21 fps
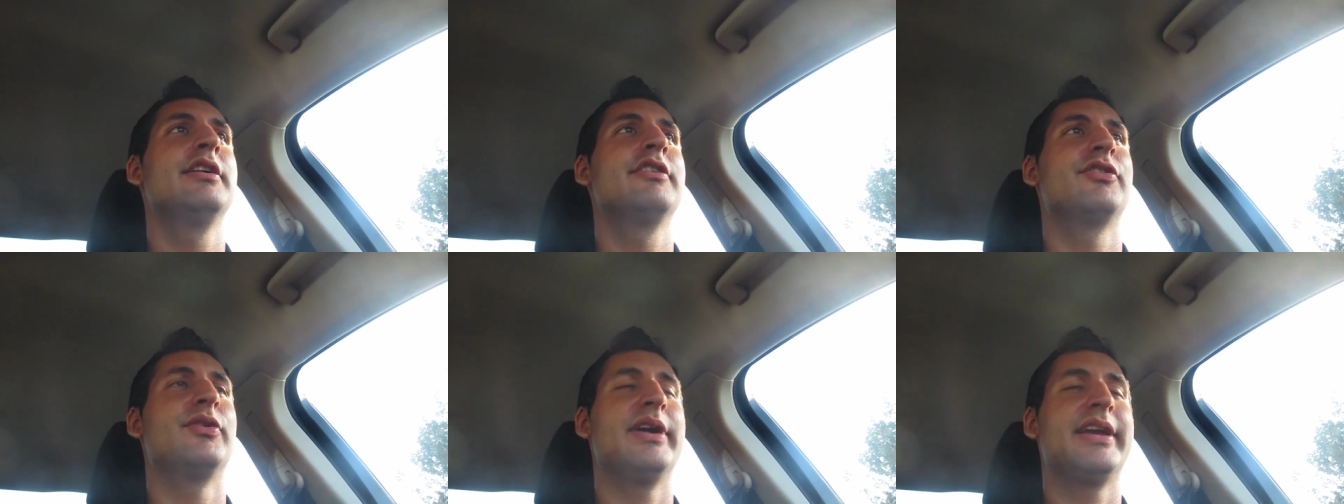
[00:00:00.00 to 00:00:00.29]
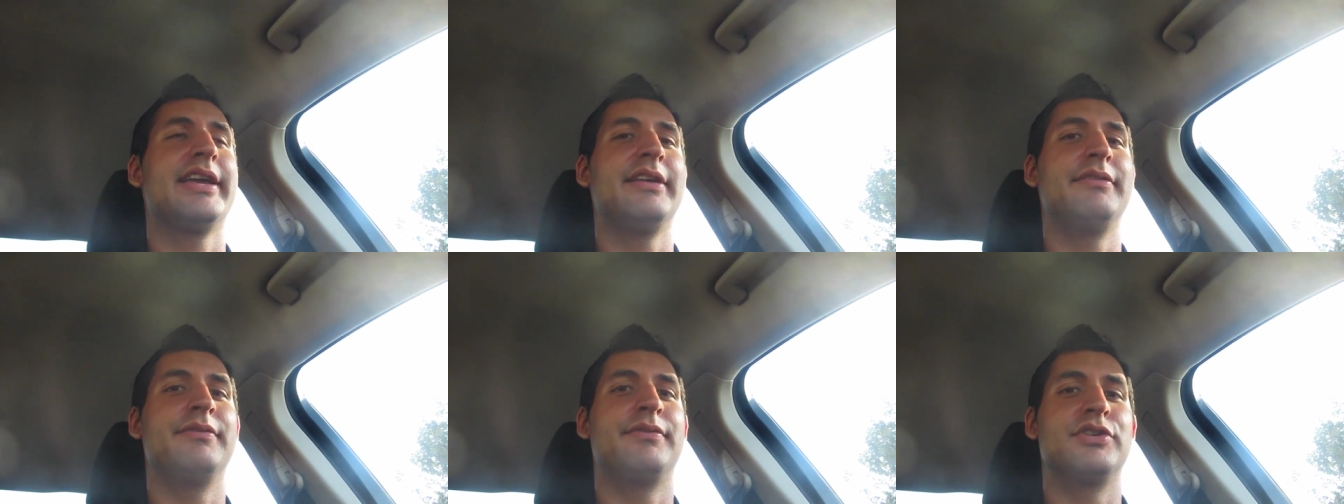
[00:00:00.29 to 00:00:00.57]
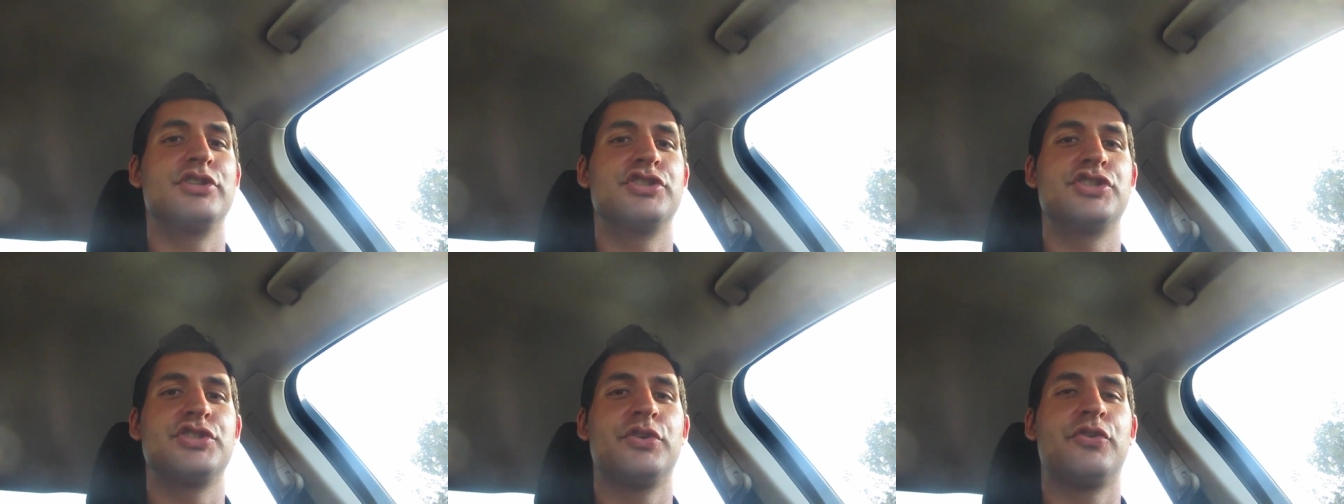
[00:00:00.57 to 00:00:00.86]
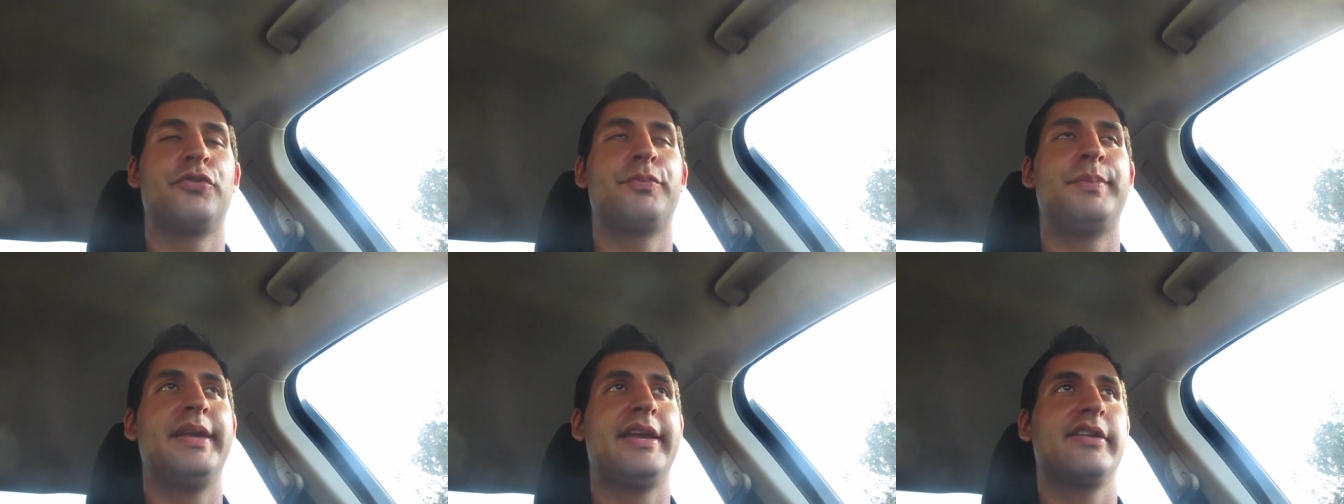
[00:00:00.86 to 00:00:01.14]
So I can for
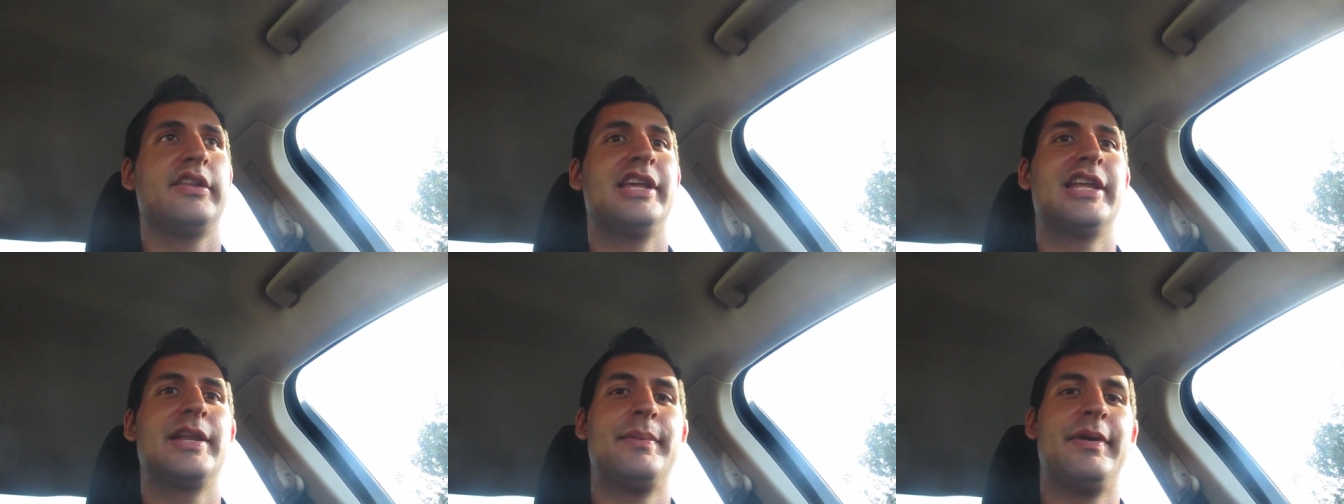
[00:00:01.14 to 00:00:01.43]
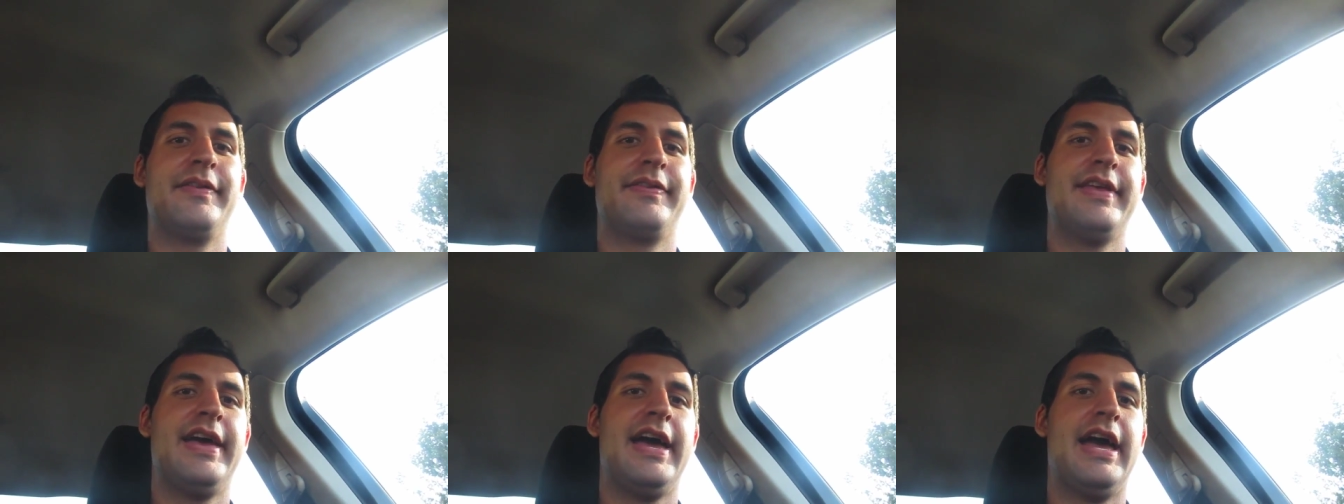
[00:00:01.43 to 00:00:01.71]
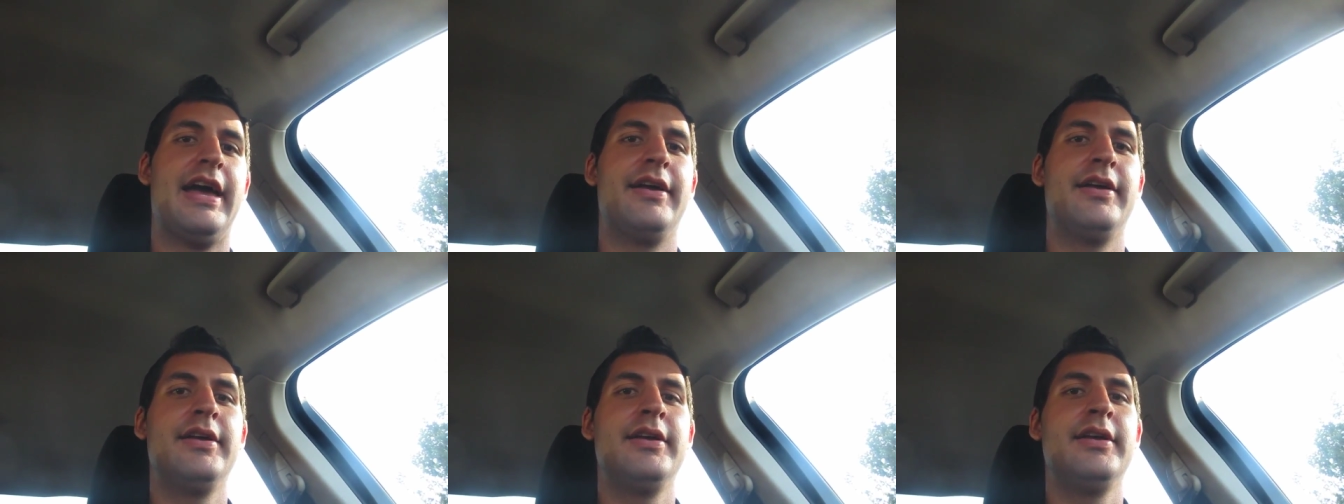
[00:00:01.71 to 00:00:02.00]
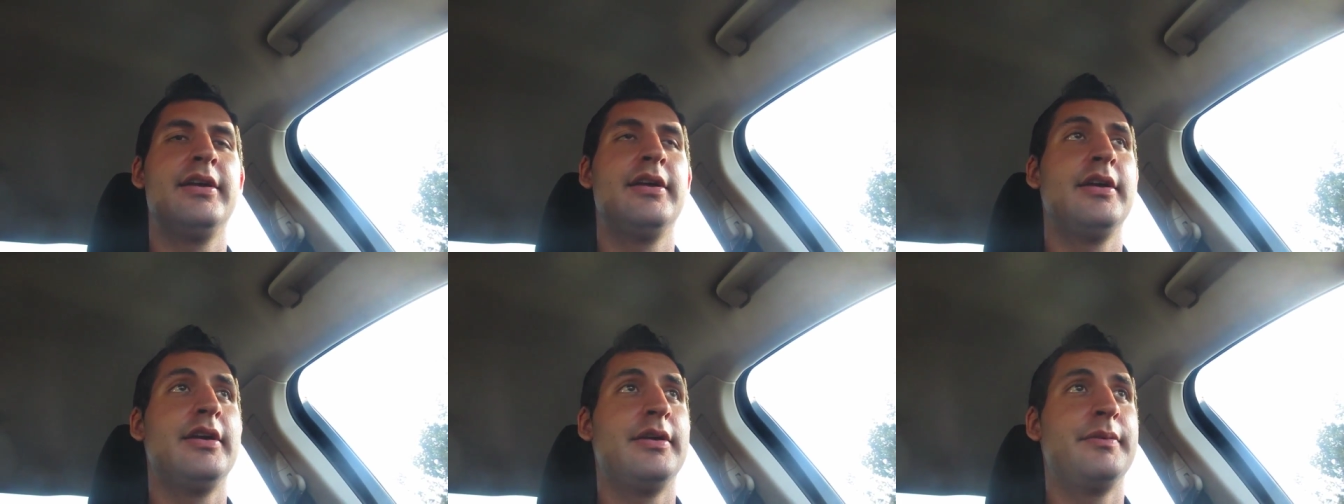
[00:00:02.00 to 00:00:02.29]
sure speak a lot about that.
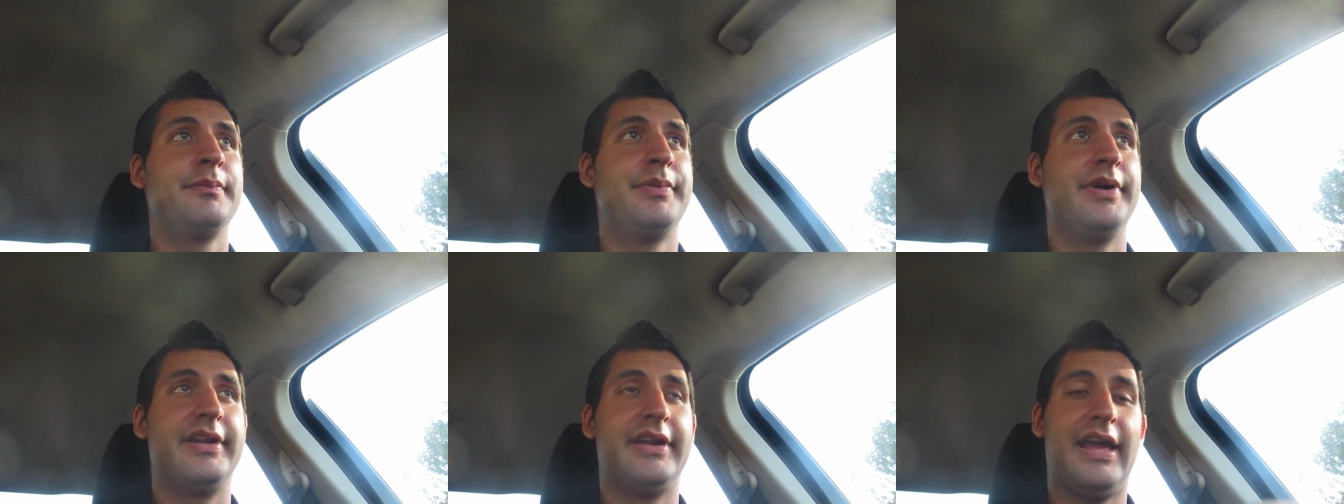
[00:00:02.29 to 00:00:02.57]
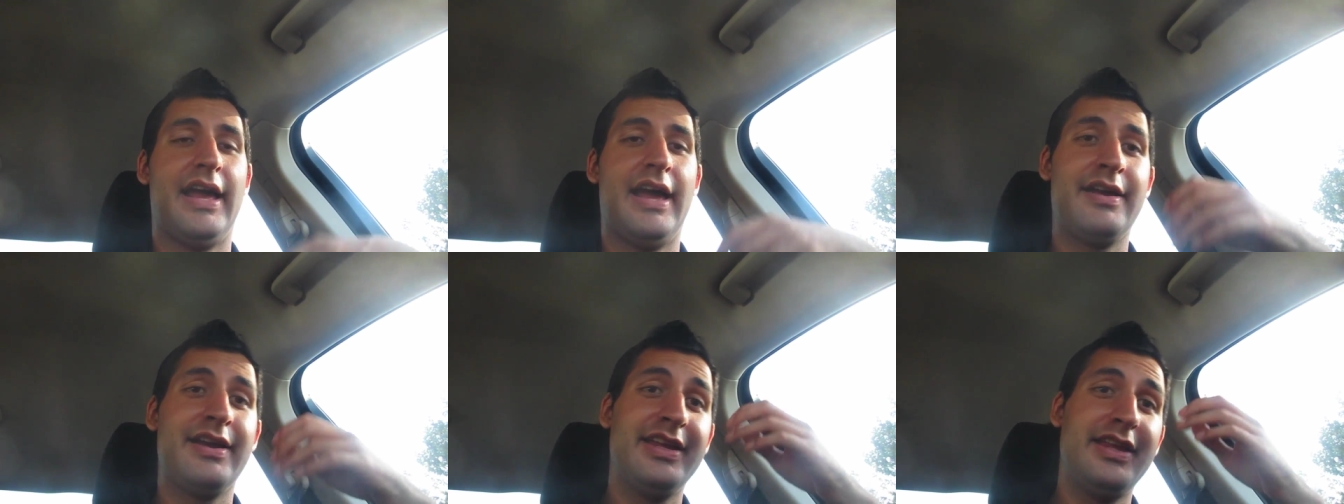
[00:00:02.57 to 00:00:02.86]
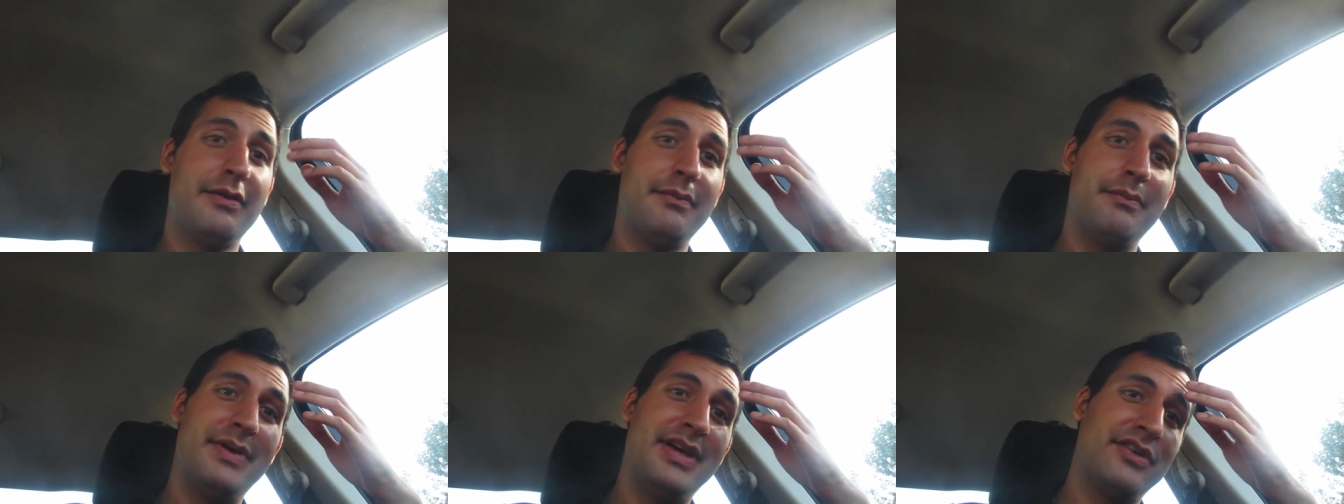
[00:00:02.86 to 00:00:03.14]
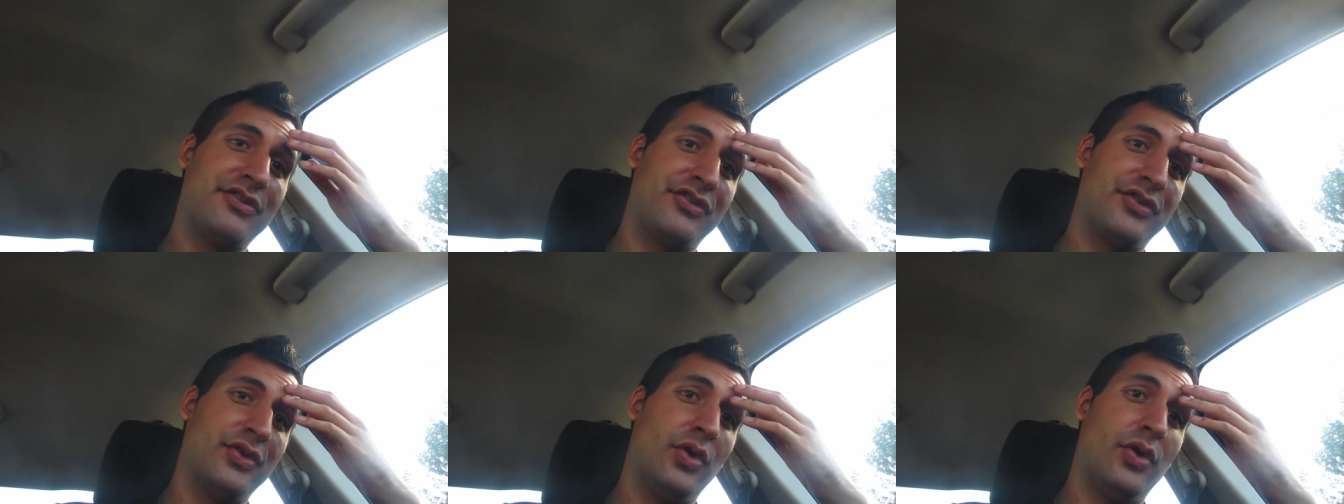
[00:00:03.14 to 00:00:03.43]
But I'm gonna
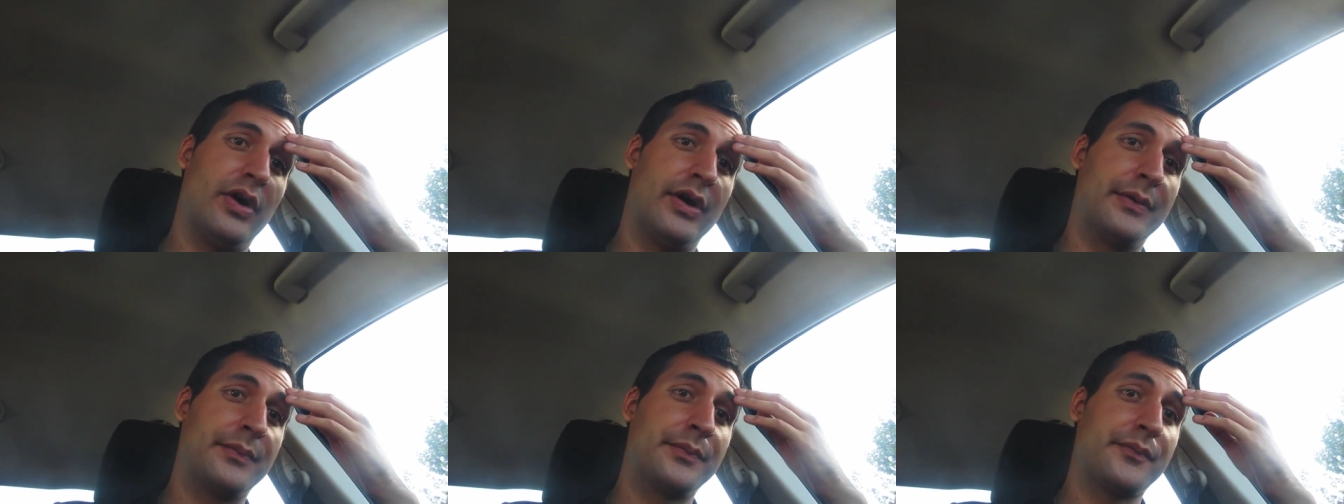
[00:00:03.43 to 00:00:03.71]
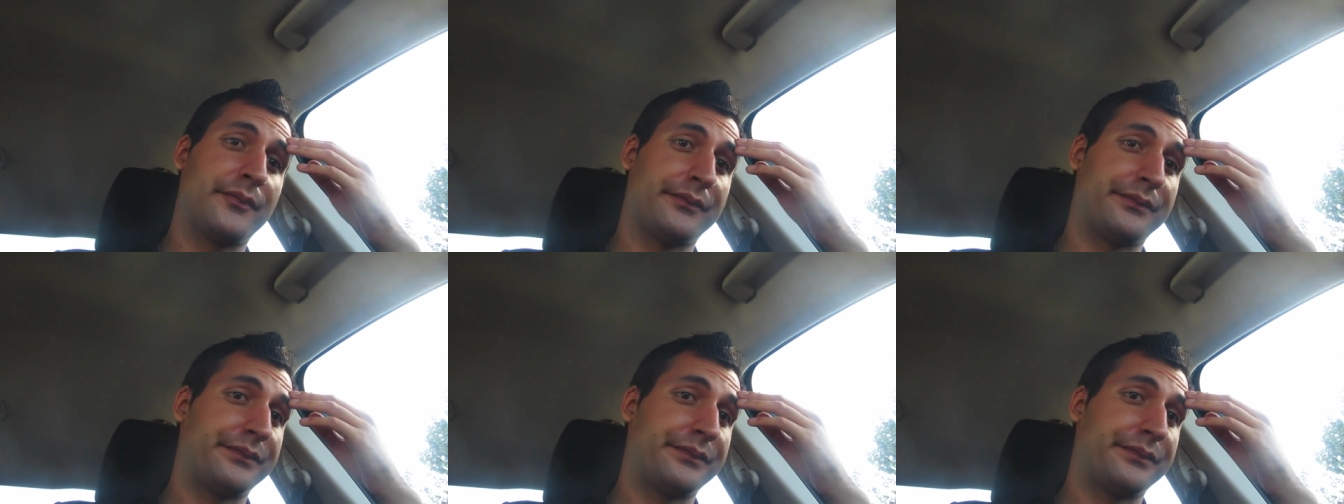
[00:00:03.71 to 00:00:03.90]
miss SOAR.